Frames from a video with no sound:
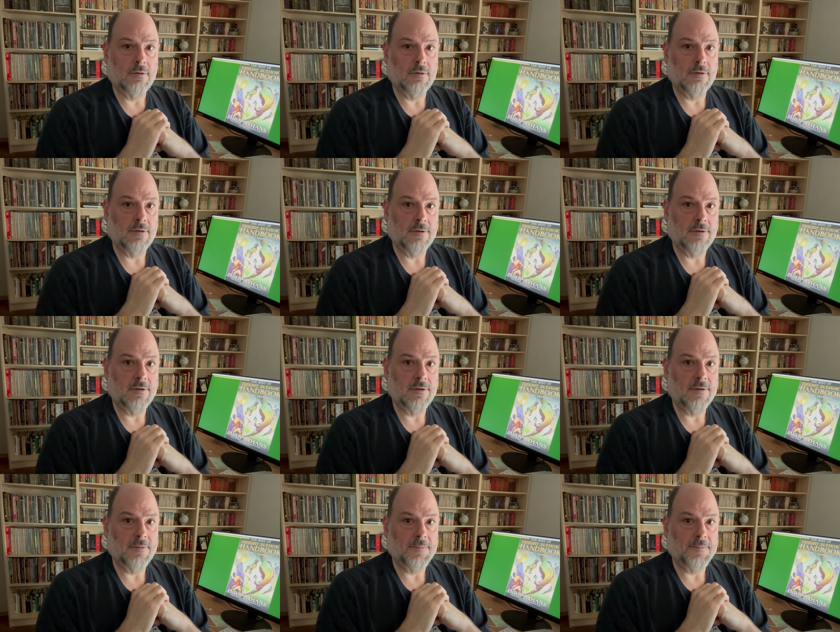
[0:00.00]

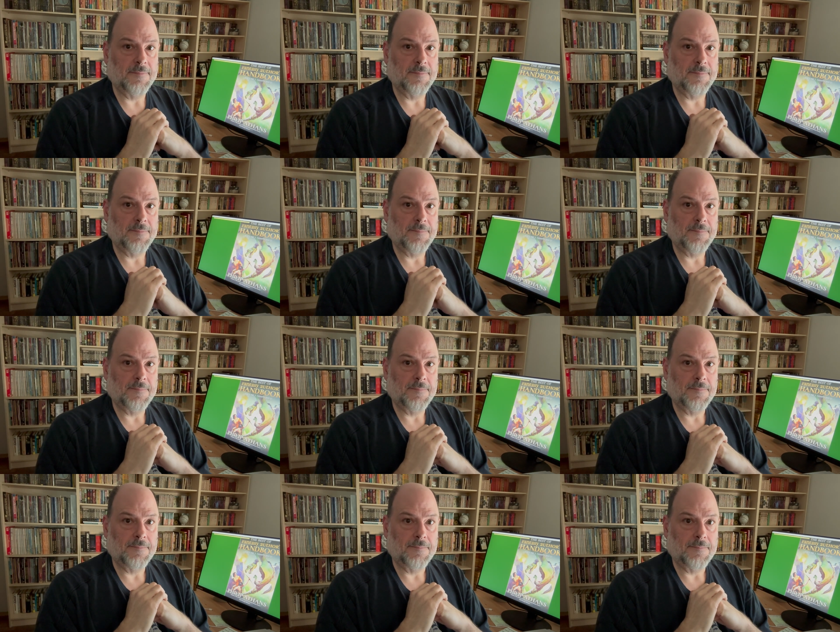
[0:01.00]

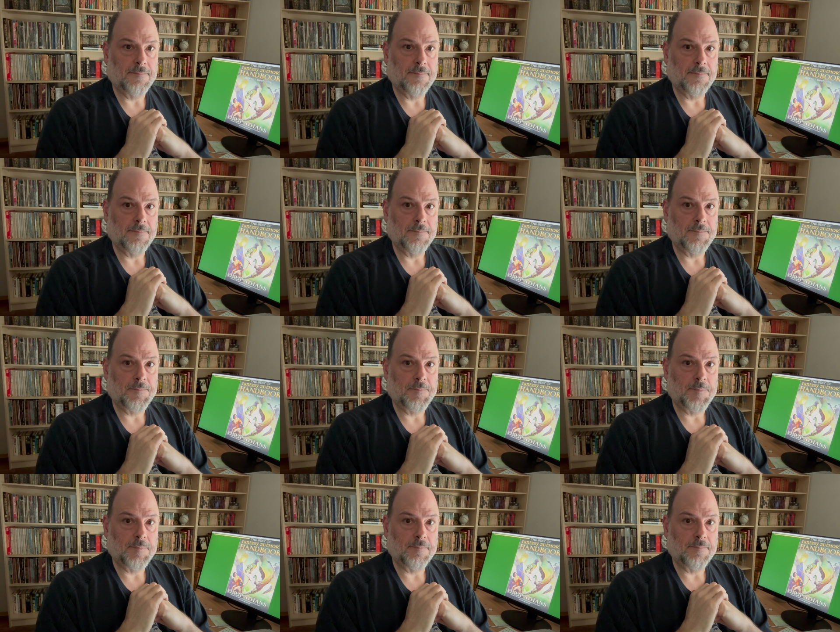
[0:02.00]

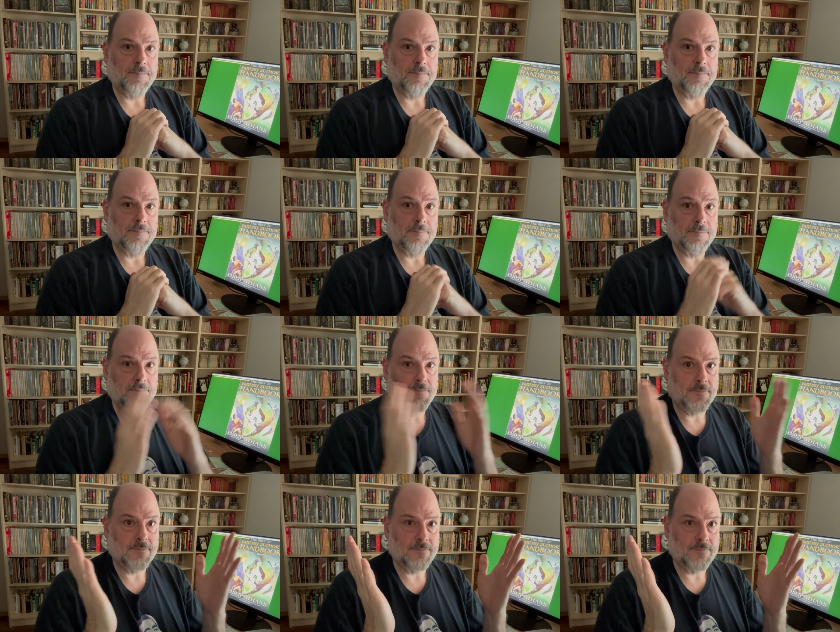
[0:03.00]

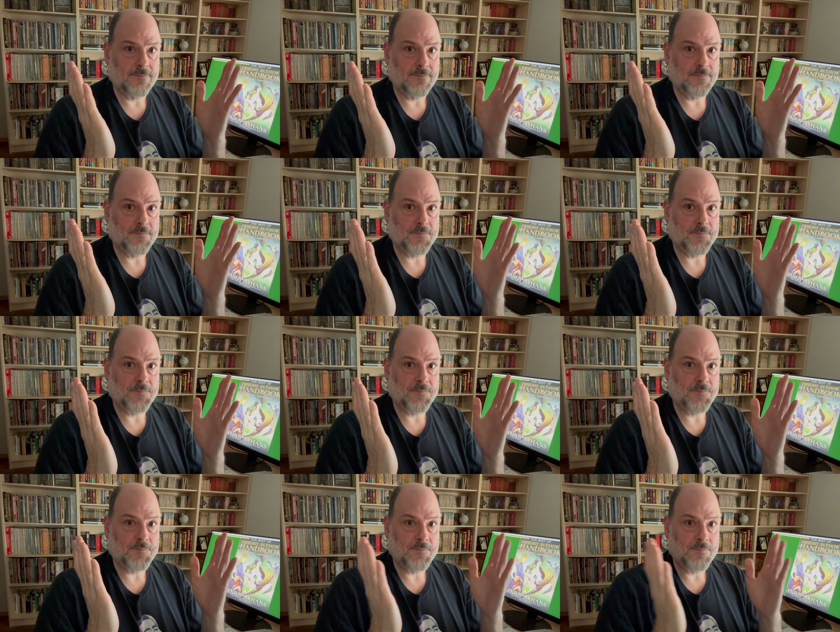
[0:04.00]

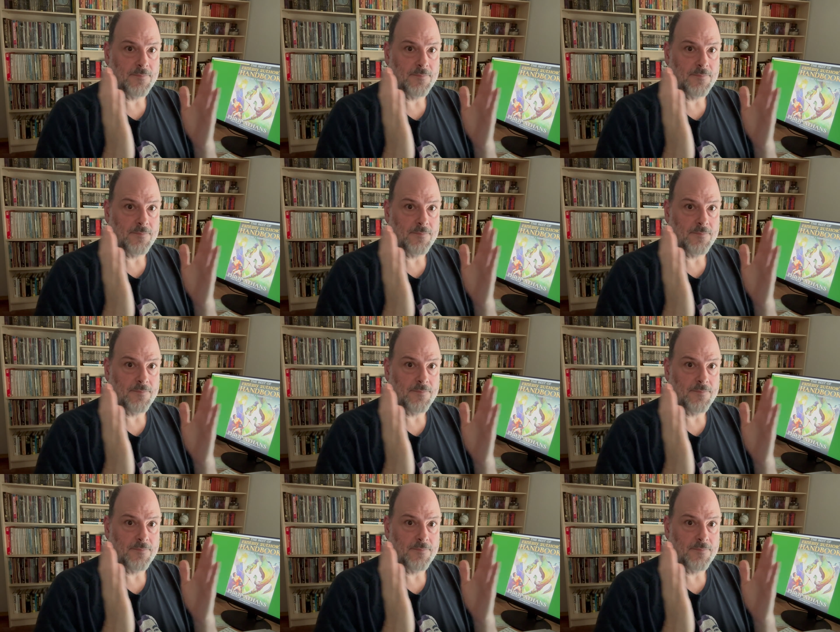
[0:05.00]
Nothing is said.